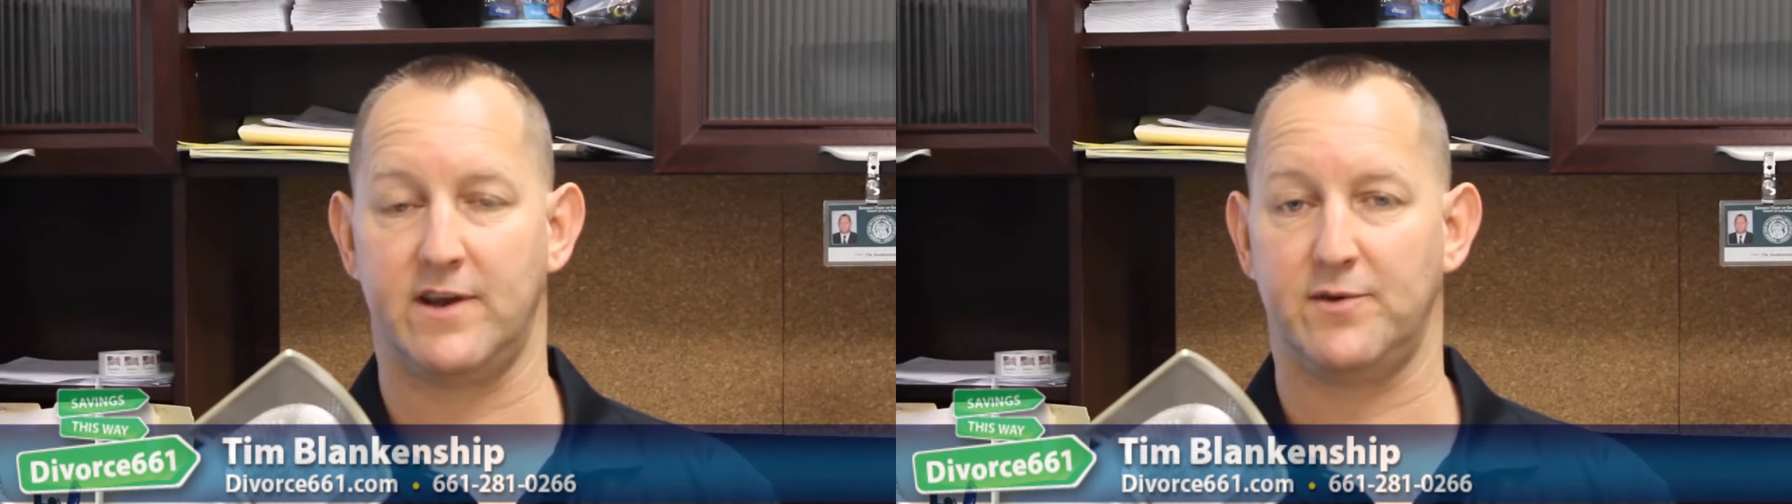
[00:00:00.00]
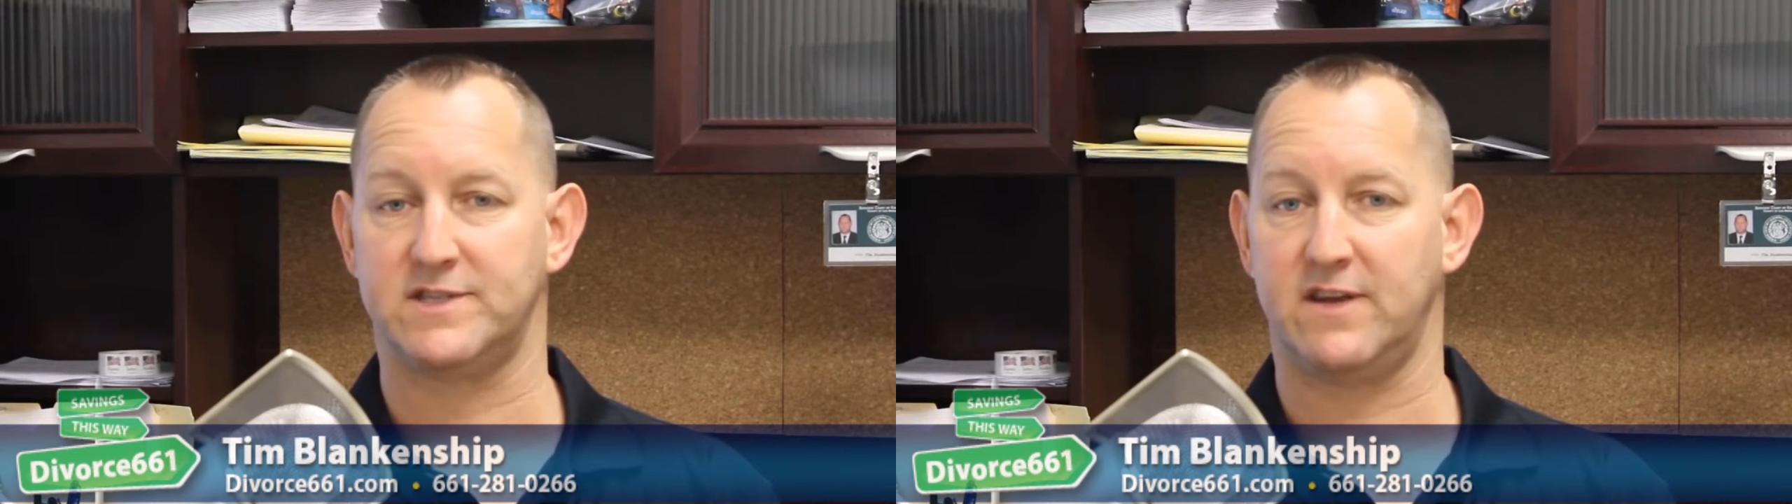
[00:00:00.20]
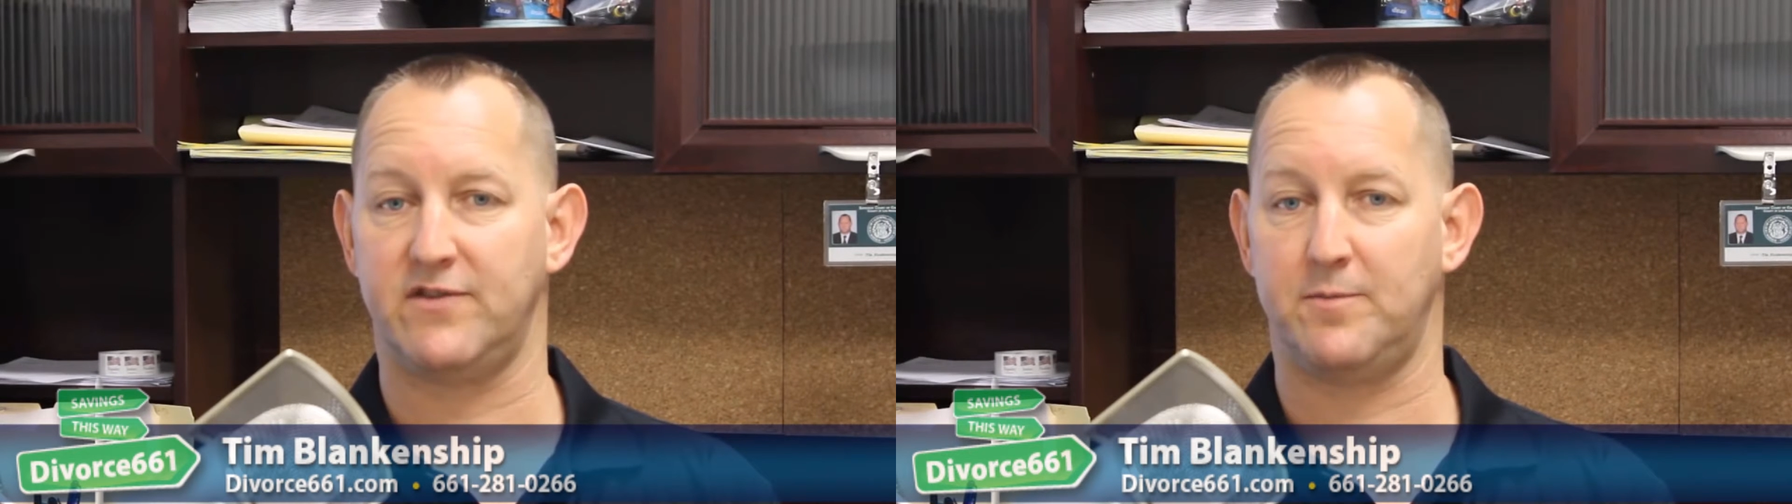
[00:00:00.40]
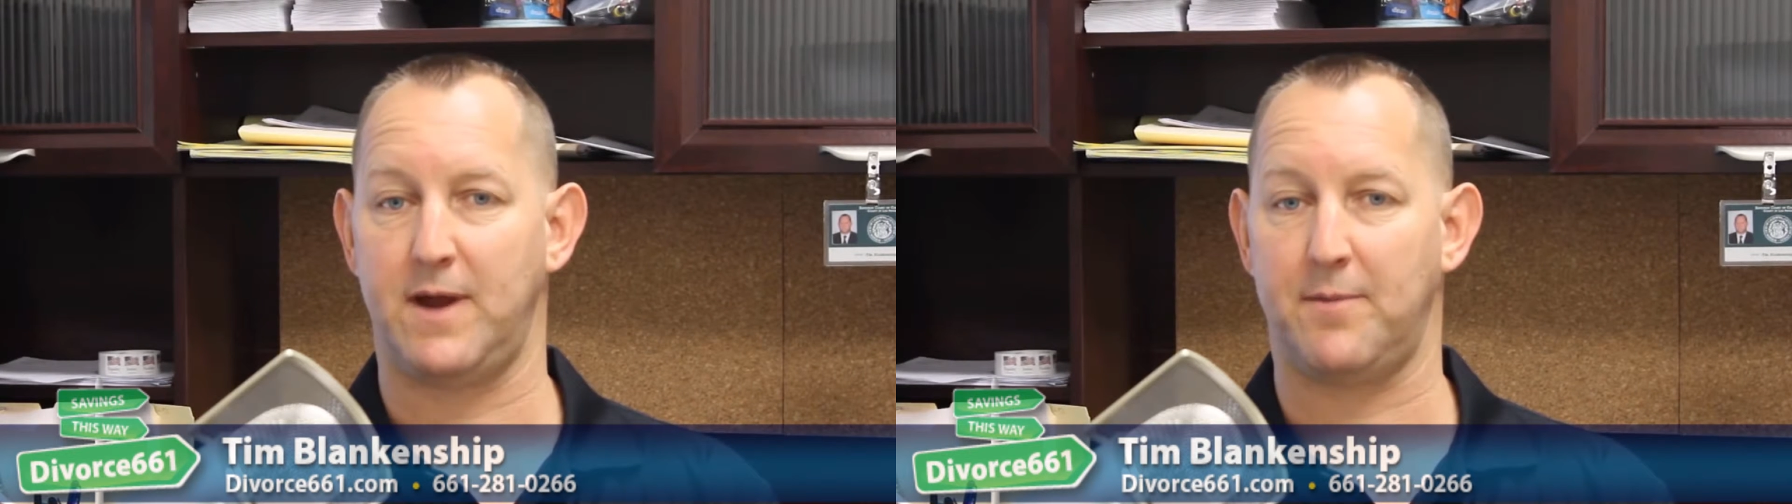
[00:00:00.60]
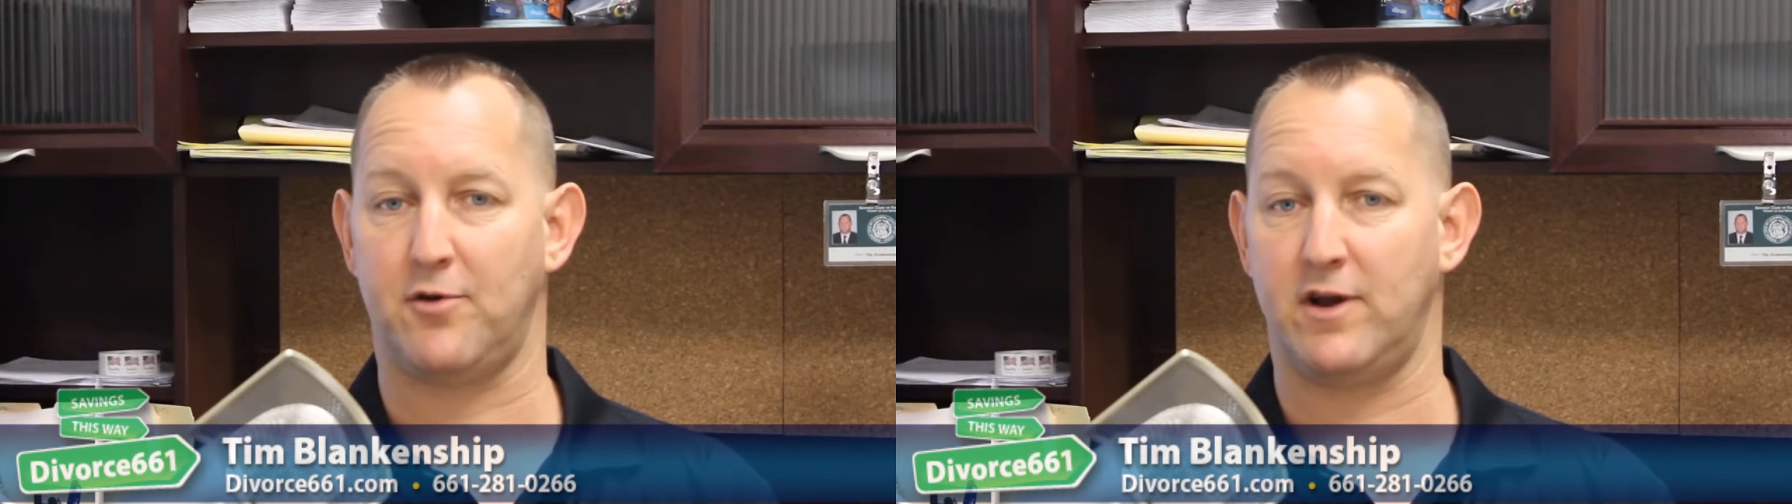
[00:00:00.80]
that he received the
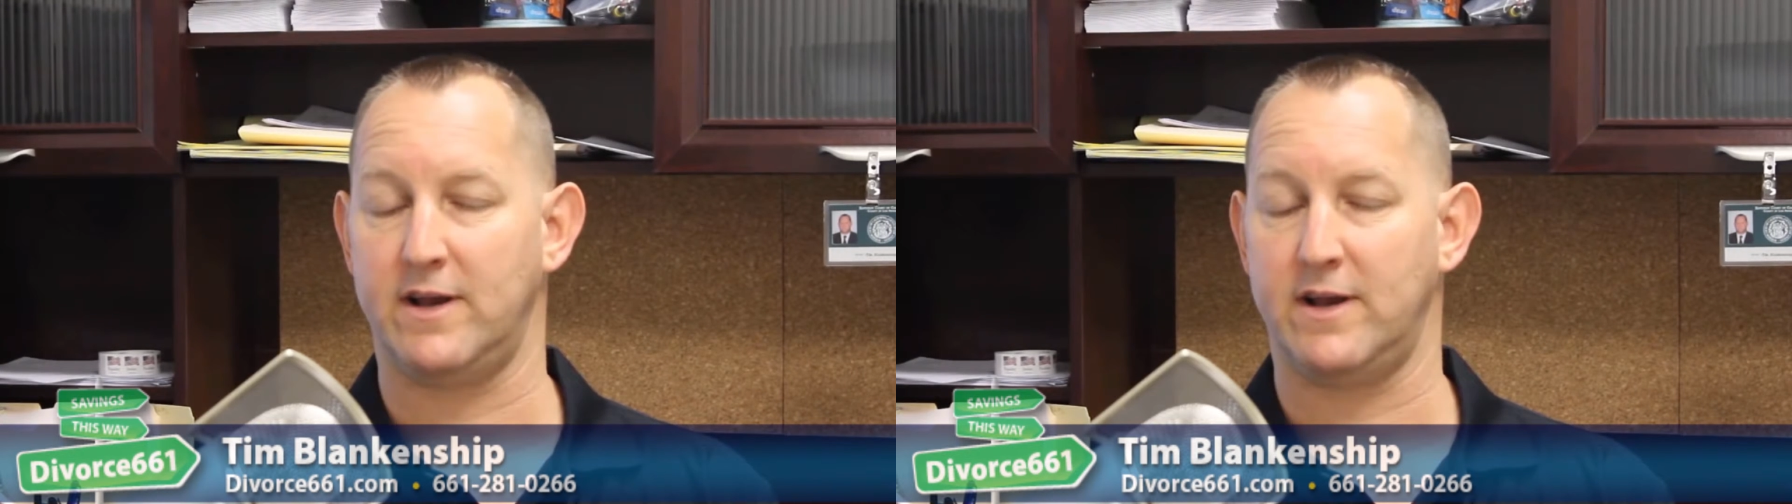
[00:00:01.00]
paper.